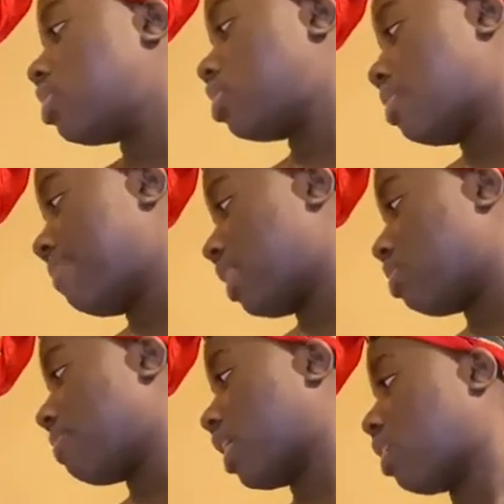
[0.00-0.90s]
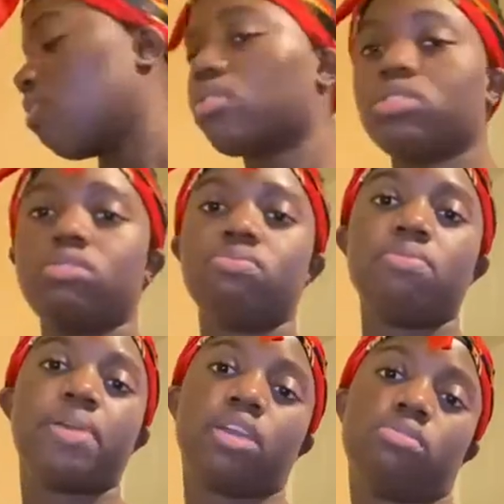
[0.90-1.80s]
I might go back and order some more
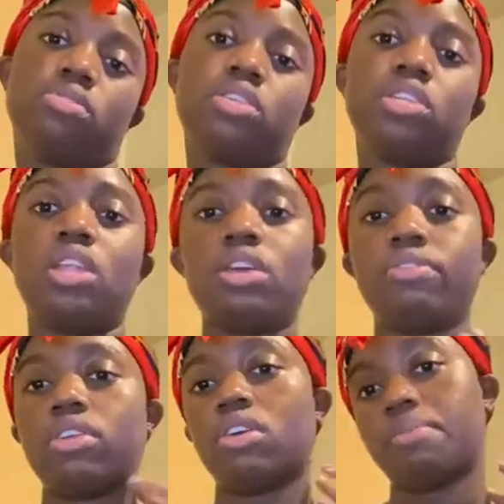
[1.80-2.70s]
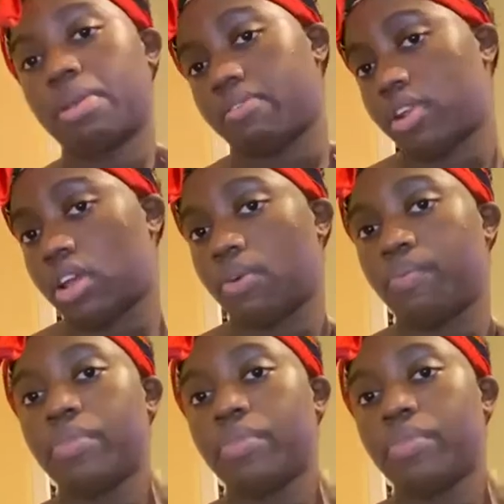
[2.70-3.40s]
bangles because I never know. I might run out.